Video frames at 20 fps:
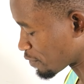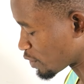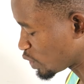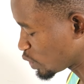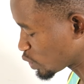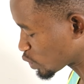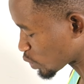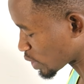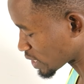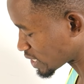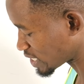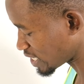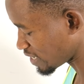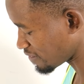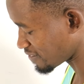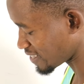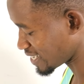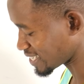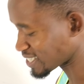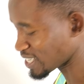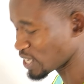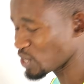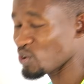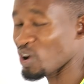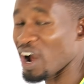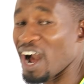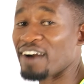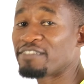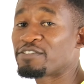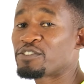for you to achieve this, you
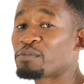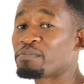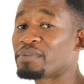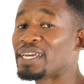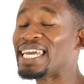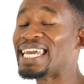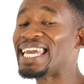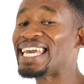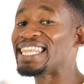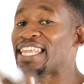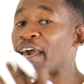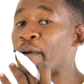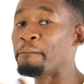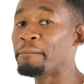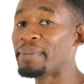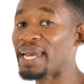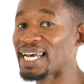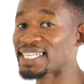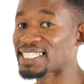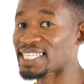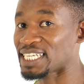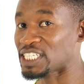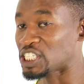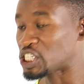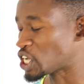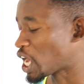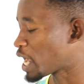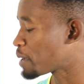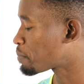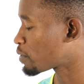have to be in the best
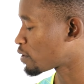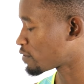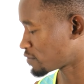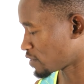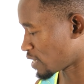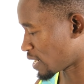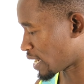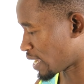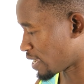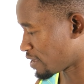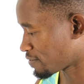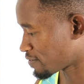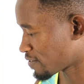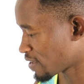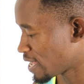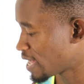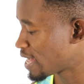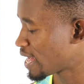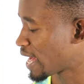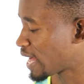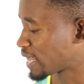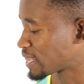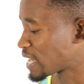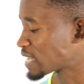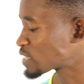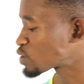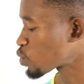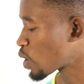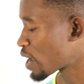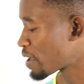shape of your life. And
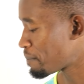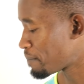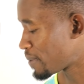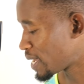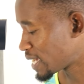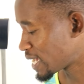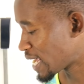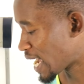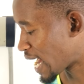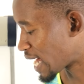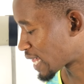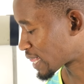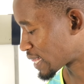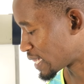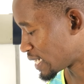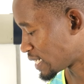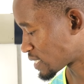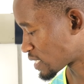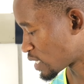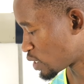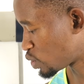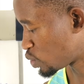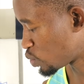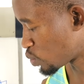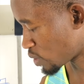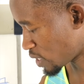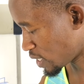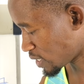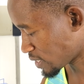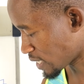that's why many athletes
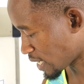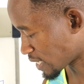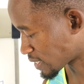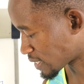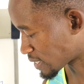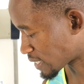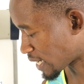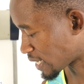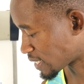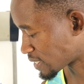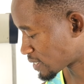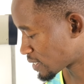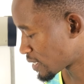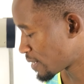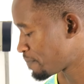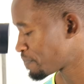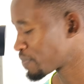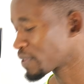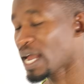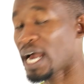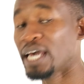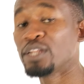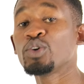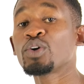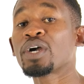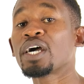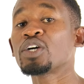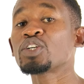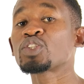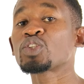do this exercise. And you
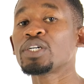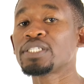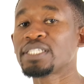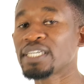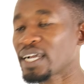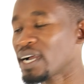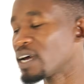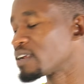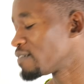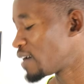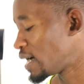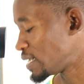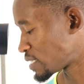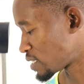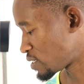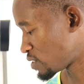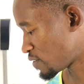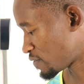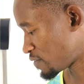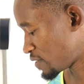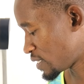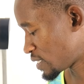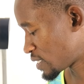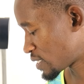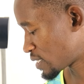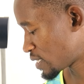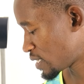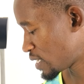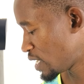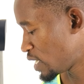can also take advantage of it.
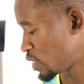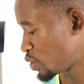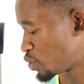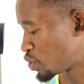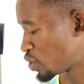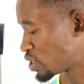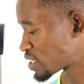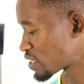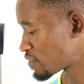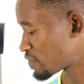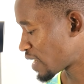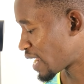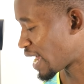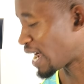You don't even